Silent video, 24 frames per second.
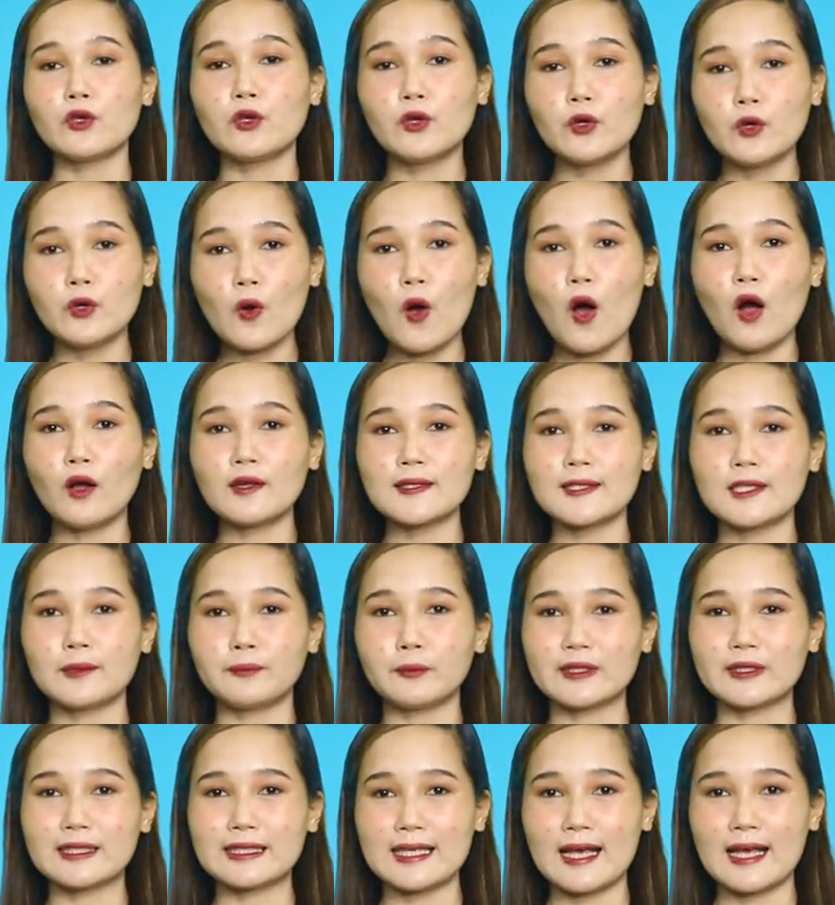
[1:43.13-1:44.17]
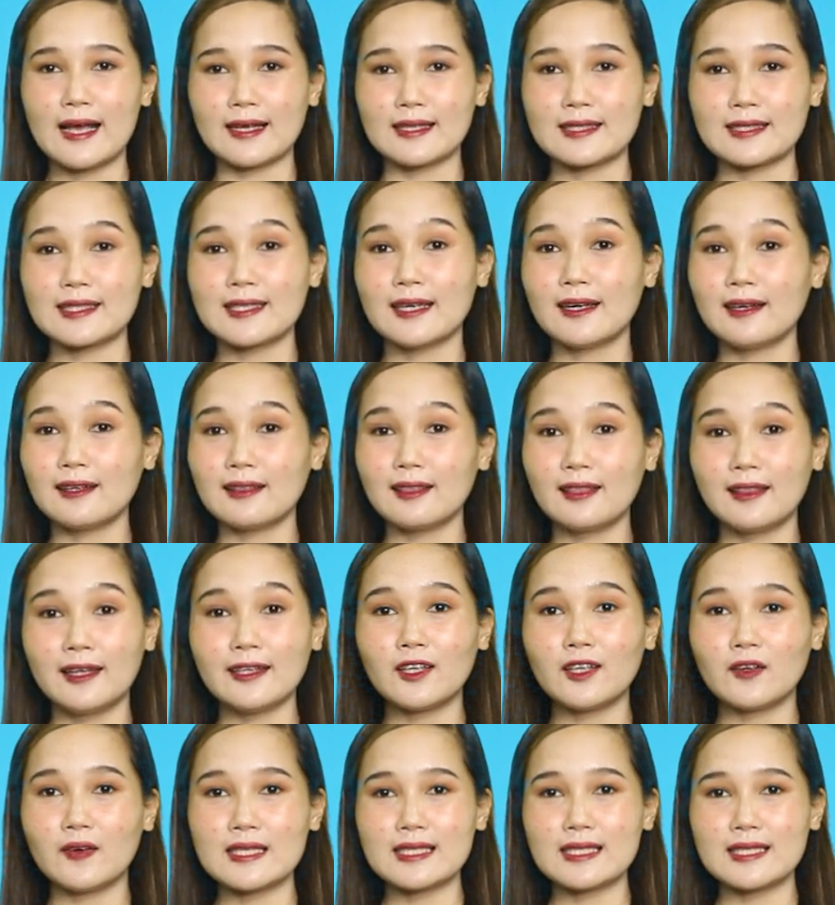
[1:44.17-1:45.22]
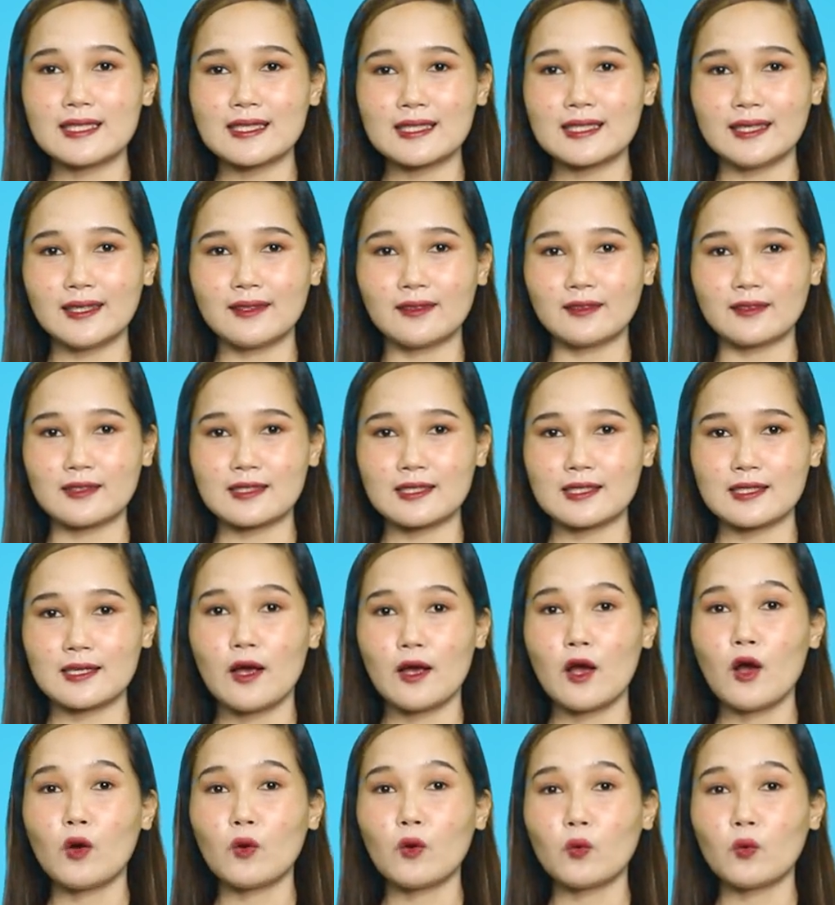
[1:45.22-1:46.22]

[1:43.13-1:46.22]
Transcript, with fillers: You also possess literacy skills,